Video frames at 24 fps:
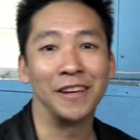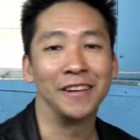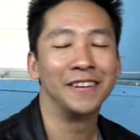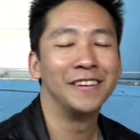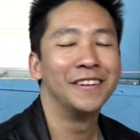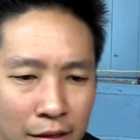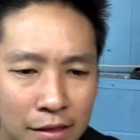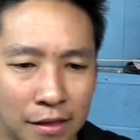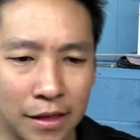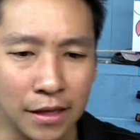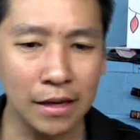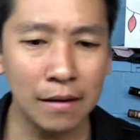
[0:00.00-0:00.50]
it?
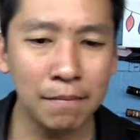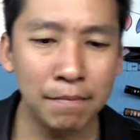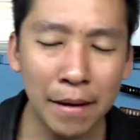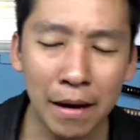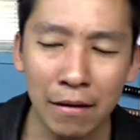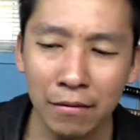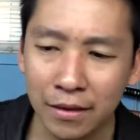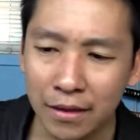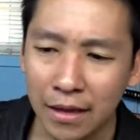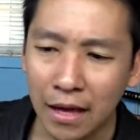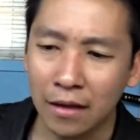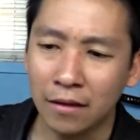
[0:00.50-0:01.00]
The thing
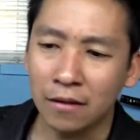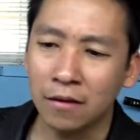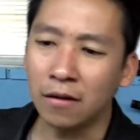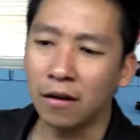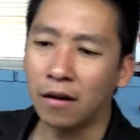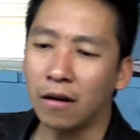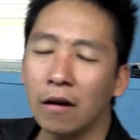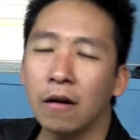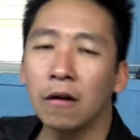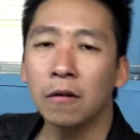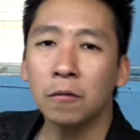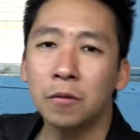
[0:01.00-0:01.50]
about that
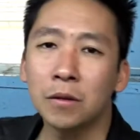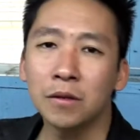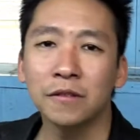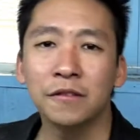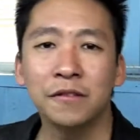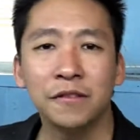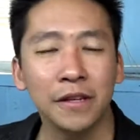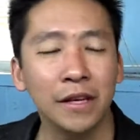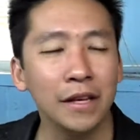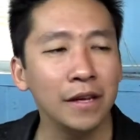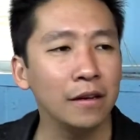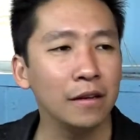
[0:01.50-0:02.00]
car
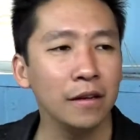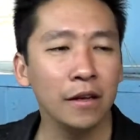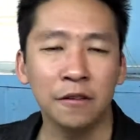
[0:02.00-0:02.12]
was it,